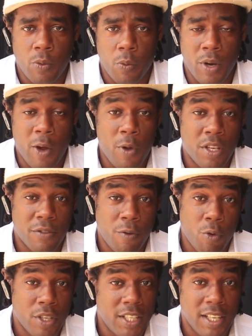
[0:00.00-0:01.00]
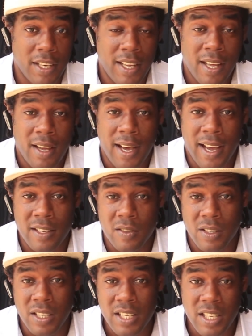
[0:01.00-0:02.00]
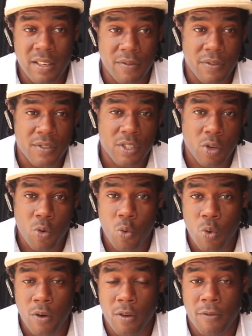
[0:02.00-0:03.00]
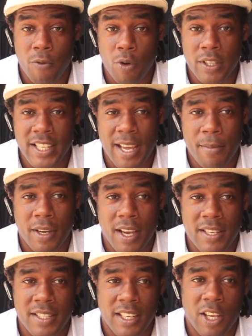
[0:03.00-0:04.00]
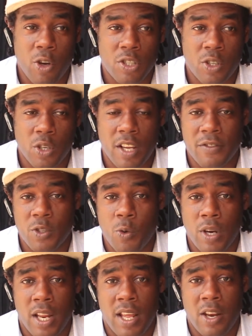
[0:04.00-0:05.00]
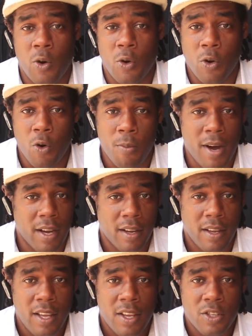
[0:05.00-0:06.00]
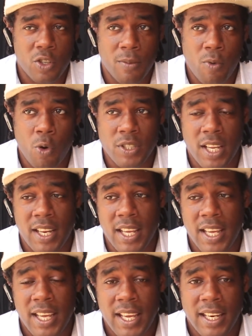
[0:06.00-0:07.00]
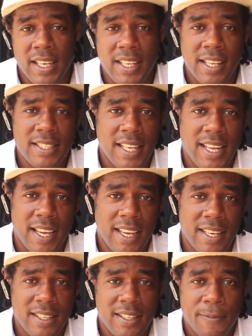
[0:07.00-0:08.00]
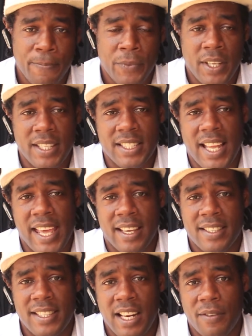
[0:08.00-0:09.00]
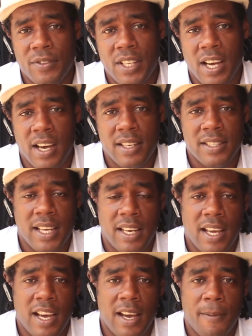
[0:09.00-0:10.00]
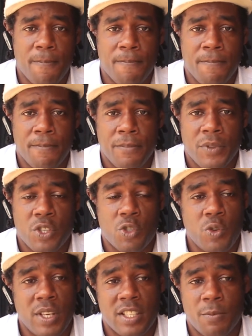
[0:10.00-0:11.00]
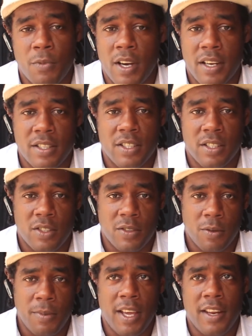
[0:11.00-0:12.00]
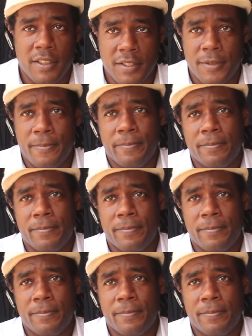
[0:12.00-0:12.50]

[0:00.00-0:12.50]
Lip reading: When I reached 14 I had to leave school full-time because they kick us out of school and I don't go back. So most of the things that I get is like self-taught and street smarts, to be honest.